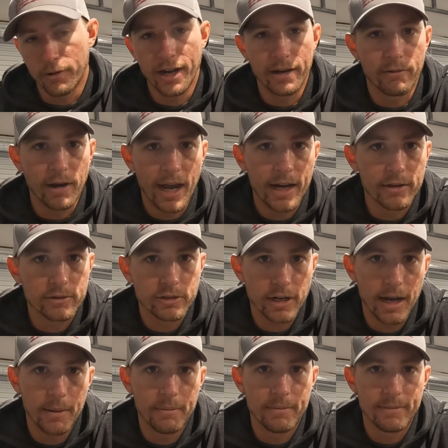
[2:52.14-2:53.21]
red rattle
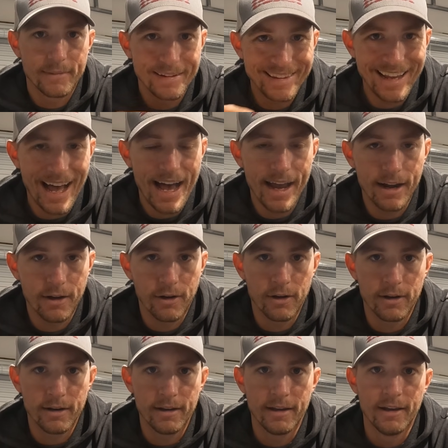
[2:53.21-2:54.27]
trap tied
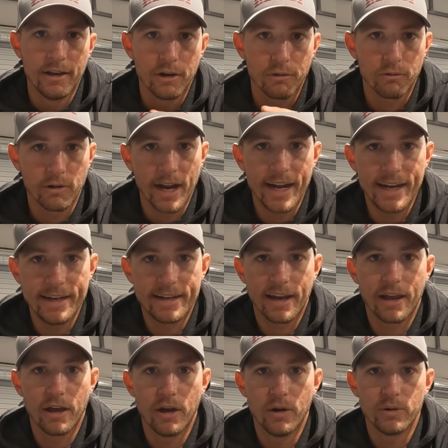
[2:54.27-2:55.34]
on, ready to
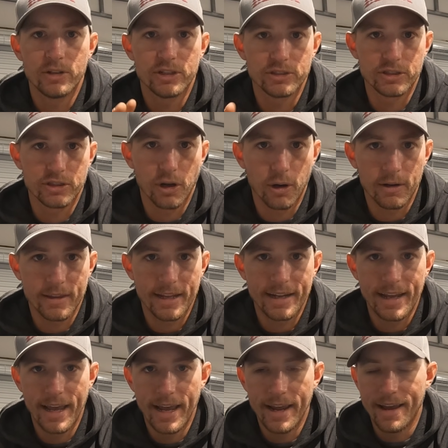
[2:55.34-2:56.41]
go to start the
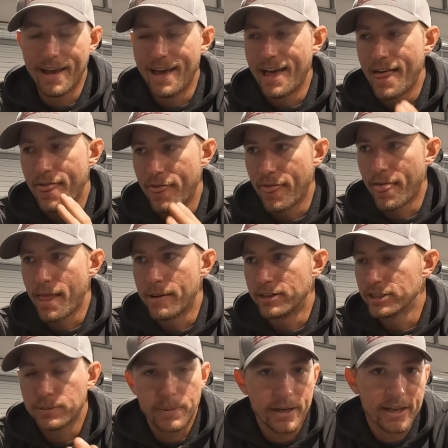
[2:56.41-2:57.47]
day,
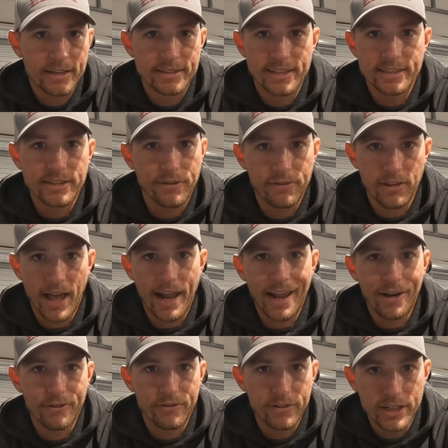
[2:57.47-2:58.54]
just because it's a flat
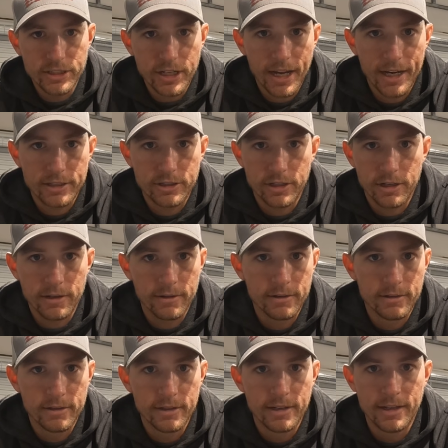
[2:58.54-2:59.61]
out fish catcher,
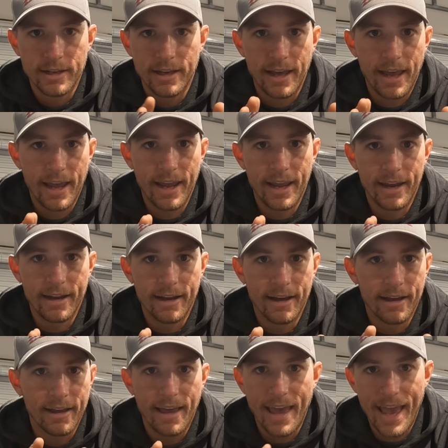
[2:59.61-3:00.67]
and
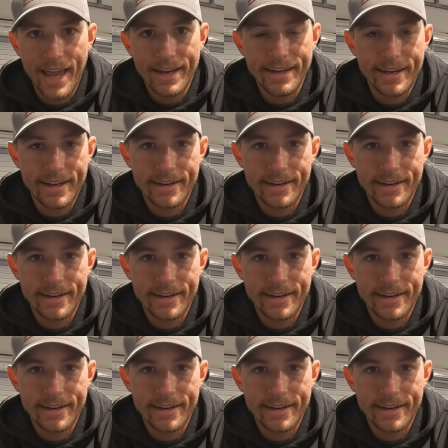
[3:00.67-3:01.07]
any